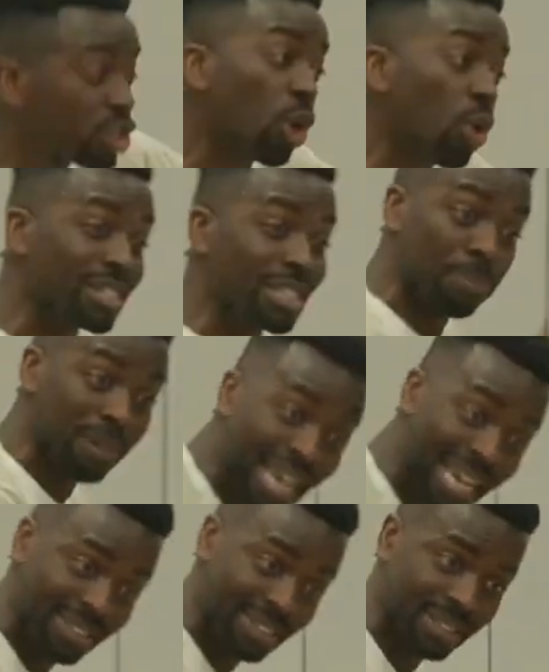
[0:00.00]
chose the
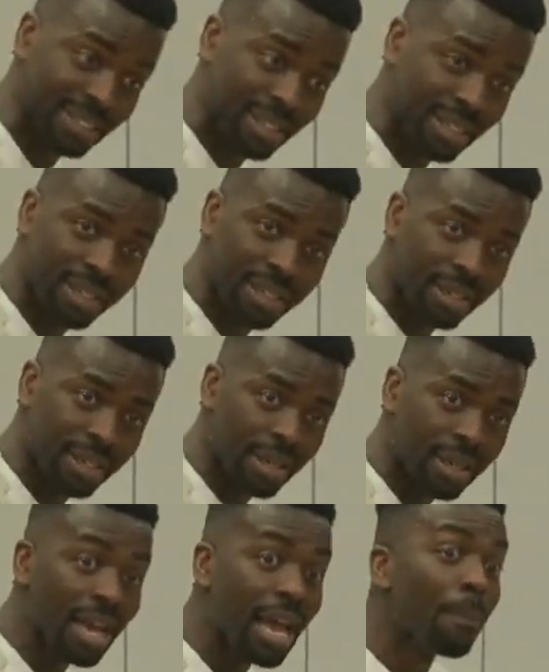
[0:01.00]
place.
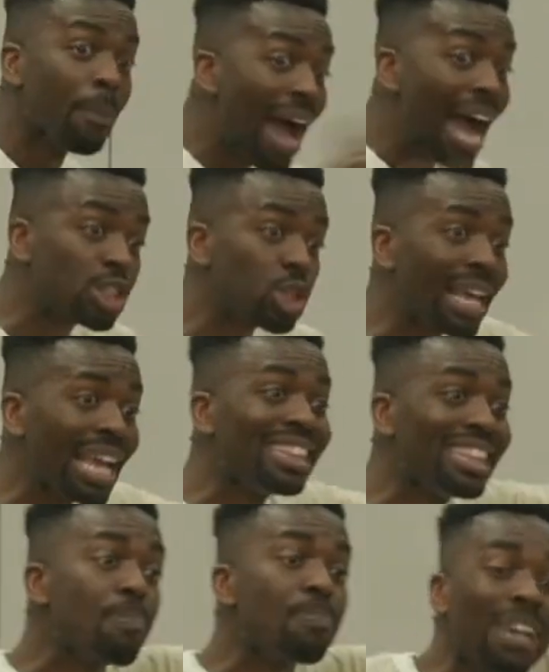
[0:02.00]
But actually,
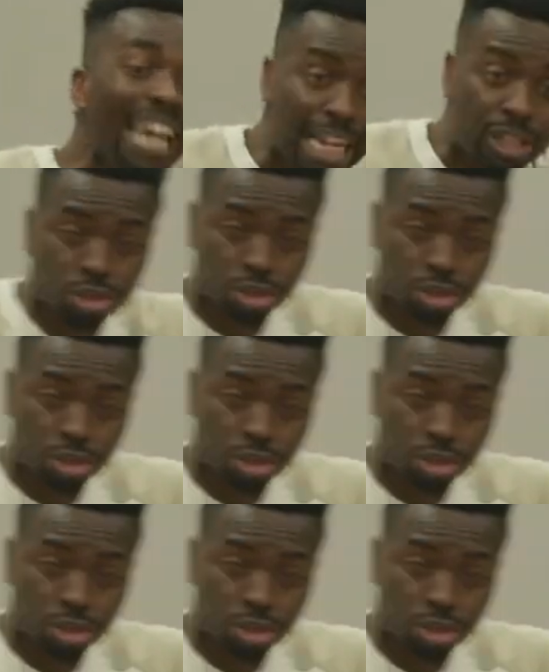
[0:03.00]
the place